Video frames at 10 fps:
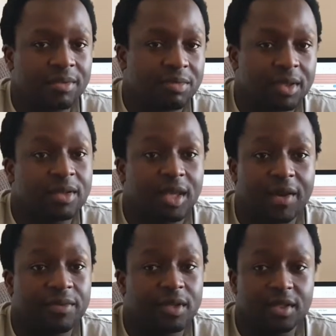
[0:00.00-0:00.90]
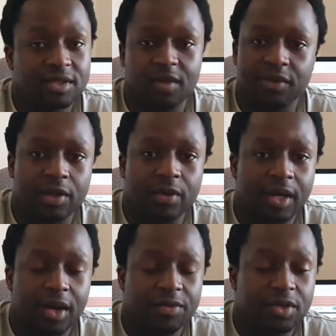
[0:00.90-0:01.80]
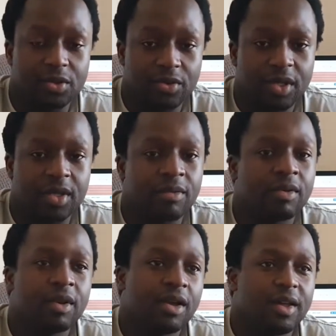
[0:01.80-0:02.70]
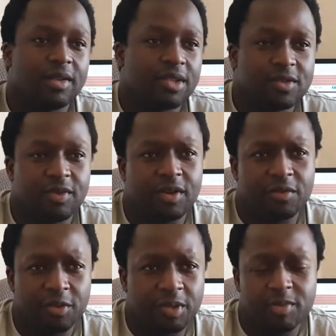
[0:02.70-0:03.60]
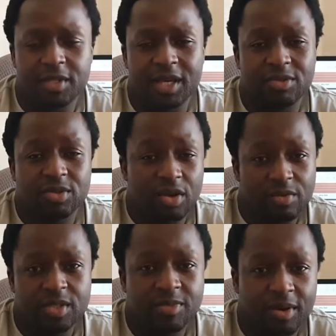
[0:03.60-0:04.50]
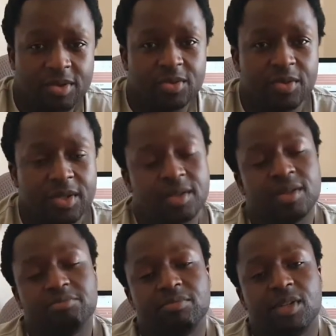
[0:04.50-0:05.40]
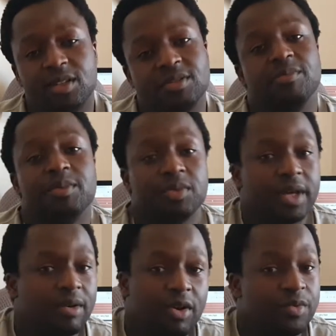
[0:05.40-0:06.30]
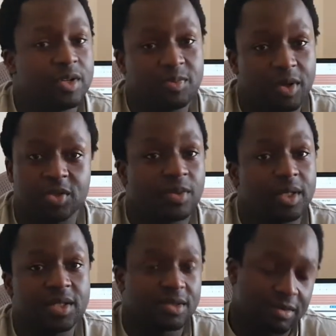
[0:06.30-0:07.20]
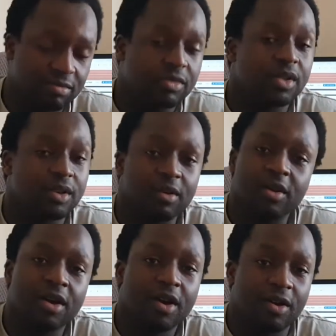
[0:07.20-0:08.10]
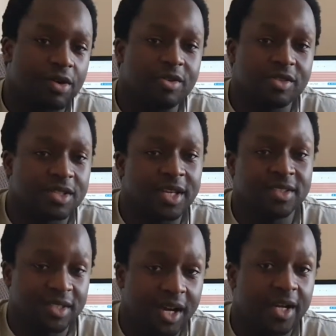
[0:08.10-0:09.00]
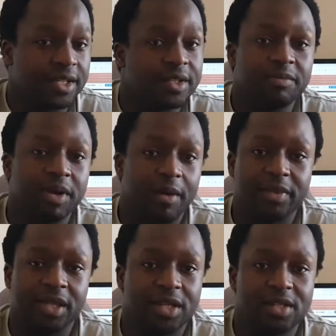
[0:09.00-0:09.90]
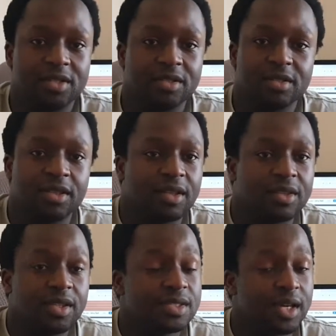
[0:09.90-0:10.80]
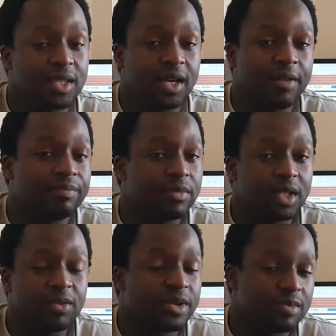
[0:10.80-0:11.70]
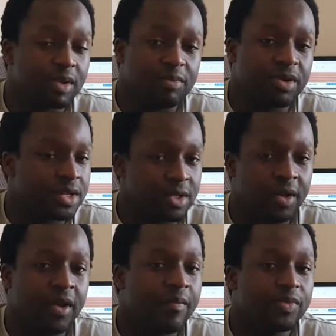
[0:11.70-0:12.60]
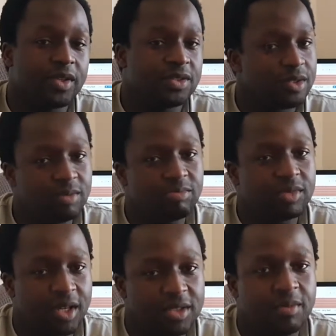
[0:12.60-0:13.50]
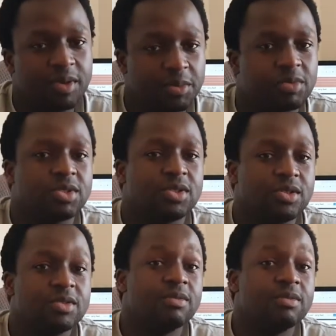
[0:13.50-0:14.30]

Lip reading: the caffeine does give you a kick after you drink it. There's very few people that don't respond to it, and some people that over respond to it and just, cause anxiety, palpitations, things like that, increased blood pressure. So, yeah, some people should